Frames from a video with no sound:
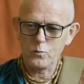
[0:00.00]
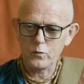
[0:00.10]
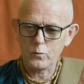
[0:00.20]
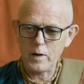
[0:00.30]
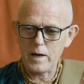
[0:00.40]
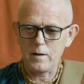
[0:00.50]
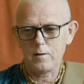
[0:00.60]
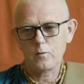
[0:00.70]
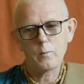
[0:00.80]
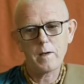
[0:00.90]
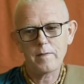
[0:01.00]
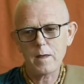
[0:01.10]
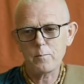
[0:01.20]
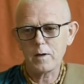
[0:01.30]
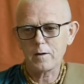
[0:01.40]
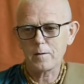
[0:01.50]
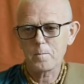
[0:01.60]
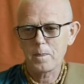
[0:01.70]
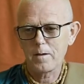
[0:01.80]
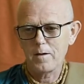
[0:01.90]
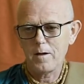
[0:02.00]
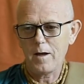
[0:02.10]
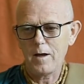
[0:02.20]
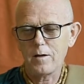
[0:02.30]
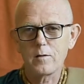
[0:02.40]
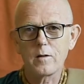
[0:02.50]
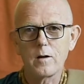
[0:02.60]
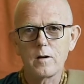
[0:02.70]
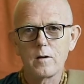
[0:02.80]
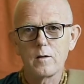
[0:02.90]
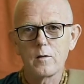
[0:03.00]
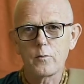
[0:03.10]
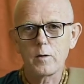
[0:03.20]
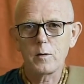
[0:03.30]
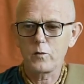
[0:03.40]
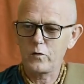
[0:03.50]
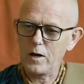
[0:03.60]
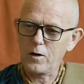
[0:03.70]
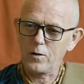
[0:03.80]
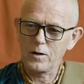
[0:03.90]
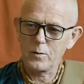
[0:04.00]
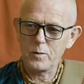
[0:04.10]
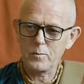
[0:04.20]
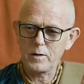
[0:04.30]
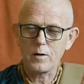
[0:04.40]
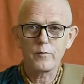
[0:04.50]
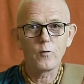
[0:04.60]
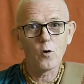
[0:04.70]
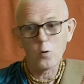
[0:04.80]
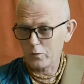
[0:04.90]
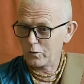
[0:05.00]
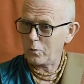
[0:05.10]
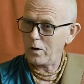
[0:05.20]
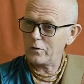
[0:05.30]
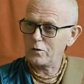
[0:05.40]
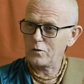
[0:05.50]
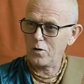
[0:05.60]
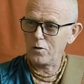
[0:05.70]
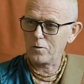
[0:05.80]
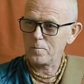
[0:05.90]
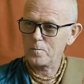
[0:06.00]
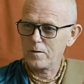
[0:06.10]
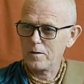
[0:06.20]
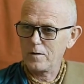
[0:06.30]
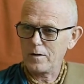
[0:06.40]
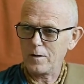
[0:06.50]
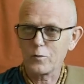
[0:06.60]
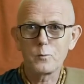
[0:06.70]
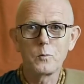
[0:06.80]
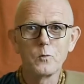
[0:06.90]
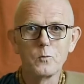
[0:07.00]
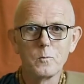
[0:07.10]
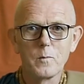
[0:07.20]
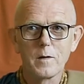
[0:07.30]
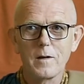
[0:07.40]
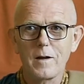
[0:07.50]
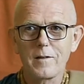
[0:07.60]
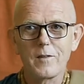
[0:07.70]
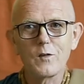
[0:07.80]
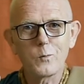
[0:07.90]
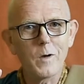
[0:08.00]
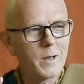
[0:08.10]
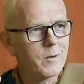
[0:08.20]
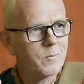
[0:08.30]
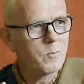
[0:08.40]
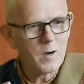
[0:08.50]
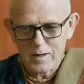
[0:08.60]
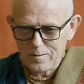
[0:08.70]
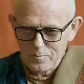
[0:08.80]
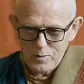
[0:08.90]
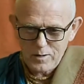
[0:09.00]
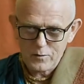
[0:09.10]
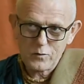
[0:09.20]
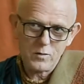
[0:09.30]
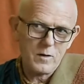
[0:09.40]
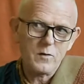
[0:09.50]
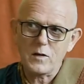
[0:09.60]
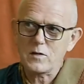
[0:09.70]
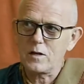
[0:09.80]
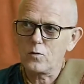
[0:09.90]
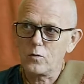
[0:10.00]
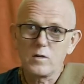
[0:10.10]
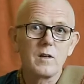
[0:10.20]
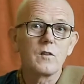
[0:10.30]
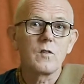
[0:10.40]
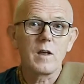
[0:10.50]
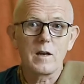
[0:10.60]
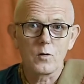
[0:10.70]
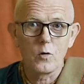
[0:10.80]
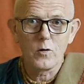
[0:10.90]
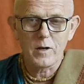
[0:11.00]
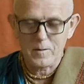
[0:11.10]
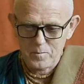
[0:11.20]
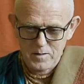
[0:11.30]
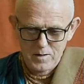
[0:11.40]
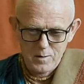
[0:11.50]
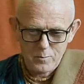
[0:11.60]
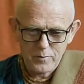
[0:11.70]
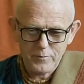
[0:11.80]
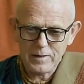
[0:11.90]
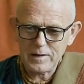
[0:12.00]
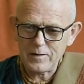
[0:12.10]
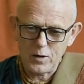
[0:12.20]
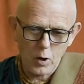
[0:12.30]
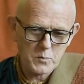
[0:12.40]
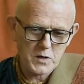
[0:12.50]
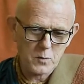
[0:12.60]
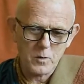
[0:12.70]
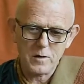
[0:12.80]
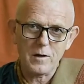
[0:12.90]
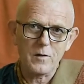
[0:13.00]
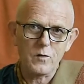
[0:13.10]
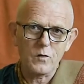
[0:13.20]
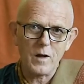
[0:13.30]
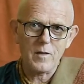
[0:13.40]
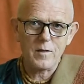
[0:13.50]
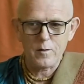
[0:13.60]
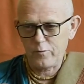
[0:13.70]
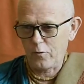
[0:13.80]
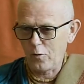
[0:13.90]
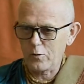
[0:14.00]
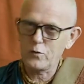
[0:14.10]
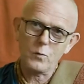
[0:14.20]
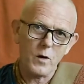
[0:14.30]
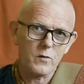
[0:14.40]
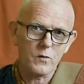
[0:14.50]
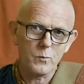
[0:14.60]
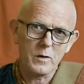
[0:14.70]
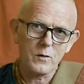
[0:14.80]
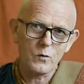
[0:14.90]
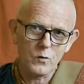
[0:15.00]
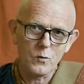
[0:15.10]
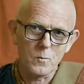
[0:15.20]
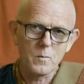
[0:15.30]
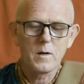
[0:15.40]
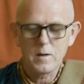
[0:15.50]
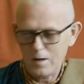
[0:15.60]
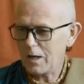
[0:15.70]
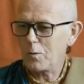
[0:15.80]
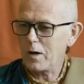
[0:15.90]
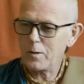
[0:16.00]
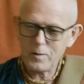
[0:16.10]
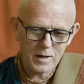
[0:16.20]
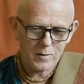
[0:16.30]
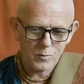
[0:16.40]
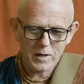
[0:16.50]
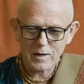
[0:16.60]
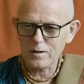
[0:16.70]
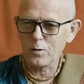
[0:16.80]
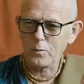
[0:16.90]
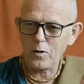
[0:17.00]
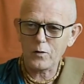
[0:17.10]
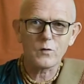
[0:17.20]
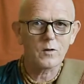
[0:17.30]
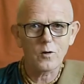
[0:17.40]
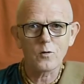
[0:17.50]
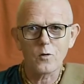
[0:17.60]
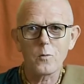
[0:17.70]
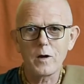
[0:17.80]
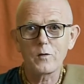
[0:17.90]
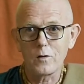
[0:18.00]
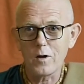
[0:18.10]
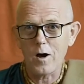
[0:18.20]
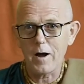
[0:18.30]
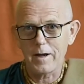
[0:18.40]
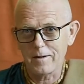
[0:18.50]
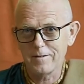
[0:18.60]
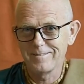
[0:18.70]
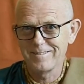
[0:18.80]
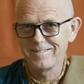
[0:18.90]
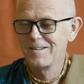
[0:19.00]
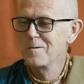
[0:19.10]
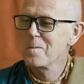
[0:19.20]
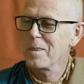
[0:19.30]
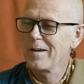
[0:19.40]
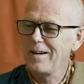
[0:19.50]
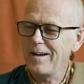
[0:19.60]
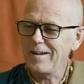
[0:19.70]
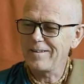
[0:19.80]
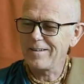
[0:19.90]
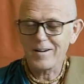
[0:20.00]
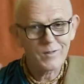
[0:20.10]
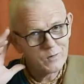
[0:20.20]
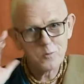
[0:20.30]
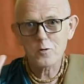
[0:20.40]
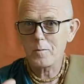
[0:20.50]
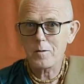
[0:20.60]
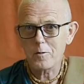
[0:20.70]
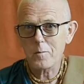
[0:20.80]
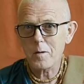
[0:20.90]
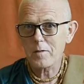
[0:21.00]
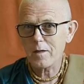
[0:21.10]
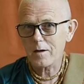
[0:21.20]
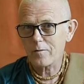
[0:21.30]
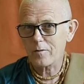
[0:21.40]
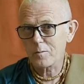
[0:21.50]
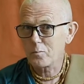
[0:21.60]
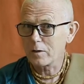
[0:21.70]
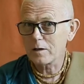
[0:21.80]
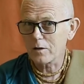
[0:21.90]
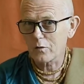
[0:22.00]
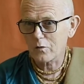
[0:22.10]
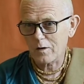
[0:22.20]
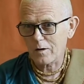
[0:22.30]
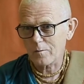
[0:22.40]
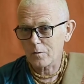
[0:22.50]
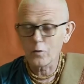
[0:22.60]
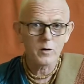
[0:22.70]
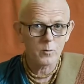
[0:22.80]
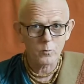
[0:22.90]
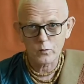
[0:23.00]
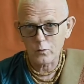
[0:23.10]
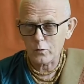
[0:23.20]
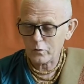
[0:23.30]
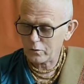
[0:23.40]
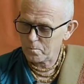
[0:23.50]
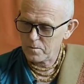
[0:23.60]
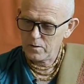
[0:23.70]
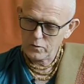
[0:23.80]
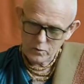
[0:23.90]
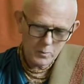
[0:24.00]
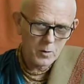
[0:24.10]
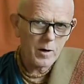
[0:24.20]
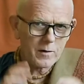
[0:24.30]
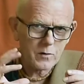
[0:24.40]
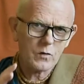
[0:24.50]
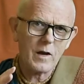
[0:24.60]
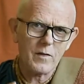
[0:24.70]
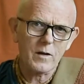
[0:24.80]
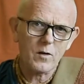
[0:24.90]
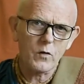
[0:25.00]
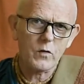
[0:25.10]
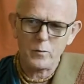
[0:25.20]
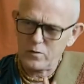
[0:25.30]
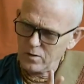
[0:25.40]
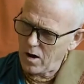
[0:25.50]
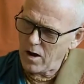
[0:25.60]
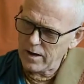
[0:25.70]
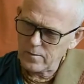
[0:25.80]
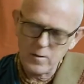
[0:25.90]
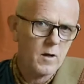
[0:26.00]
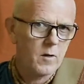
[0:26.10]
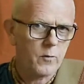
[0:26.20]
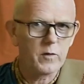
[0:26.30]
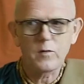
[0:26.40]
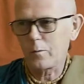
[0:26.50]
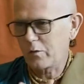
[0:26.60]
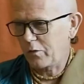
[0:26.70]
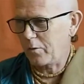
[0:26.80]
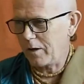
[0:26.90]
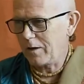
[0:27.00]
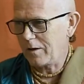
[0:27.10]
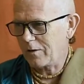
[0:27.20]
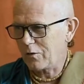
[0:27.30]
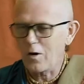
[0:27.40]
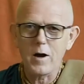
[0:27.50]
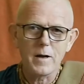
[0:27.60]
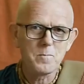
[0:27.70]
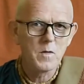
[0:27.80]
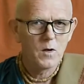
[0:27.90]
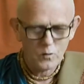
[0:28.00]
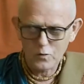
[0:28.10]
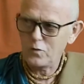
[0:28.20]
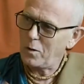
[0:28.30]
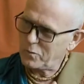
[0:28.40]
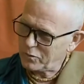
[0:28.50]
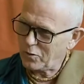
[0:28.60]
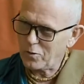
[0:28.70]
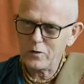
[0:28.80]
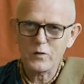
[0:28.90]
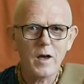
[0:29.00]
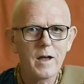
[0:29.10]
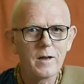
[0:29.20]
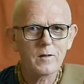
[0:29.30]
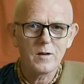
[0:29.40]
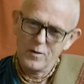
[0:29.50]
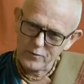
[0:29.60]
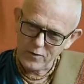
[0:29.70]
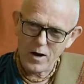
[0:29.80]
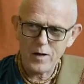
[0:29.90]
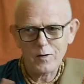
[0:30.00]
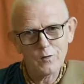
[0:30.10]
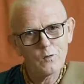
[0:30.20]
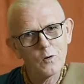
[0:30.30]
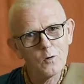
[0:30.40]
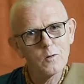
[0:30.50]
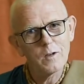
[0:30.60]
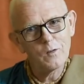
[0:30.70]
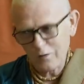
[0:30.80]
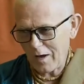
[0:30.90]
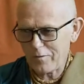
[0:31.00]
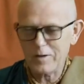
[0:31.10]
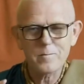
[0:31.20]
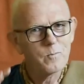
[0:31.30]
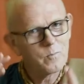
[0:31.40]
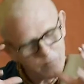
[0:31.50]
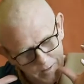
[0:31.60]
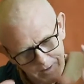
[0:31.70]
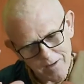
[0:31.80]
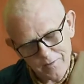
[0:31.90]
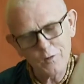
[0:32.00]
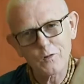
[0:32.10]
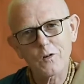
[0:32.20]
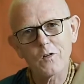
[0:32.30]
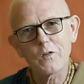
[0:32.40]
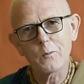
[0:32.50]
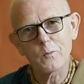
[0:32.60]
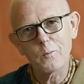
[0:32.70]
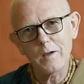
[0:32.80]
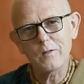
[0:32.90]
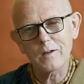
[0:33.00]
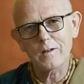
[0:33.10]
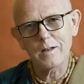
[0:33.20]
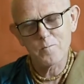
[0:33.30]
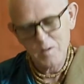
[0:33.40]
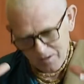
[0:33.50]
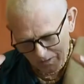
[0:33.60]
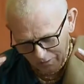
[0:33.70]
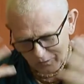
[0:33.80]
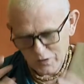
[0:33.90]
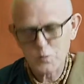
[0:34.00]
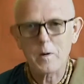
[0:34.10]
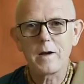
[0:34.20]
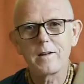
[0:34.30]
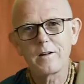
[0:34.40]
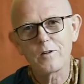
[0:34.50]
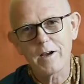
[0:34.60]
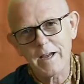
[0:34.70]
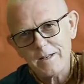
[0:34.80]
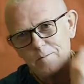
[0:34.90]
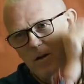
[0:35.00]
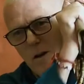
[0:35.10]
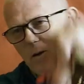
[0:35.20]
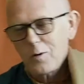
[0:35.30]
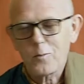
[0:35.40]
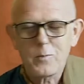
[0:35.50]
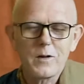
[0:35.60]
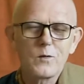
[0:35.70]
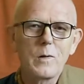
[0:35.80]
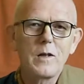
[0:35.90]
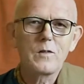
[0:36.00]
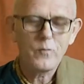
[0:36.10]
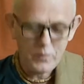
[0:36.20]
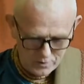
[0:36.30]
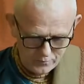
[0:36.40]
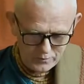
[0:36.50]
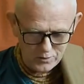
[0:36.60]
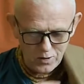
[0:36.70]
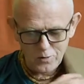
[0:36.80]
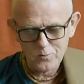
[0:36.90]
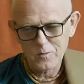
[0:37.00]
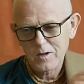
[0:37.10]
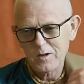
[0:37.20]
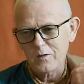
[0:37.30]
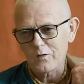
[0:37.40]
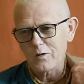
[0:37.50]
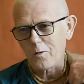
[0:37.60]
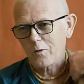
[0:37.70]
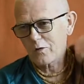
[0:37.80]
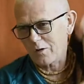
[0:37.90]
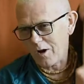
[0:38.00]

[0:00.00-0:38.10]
was red. It was about that big. And 3 was yellow, a little bit bigger. 4 was twice as long. And that was blue. And in this way, that's actually called kinesthetic learning. By feeling the object, we could understand that 4 is twice as big as 2. Anyway, we had little blocks that got all the way to 9. And I still remember that, a very brilliant learning resource. So we understand the concepts. 9, 3 times 3 is 9, 2 times 4 is 8, 5 and 2 is 7. You get those concepts basically situated in your head. Prabhupada explains if you know 0 to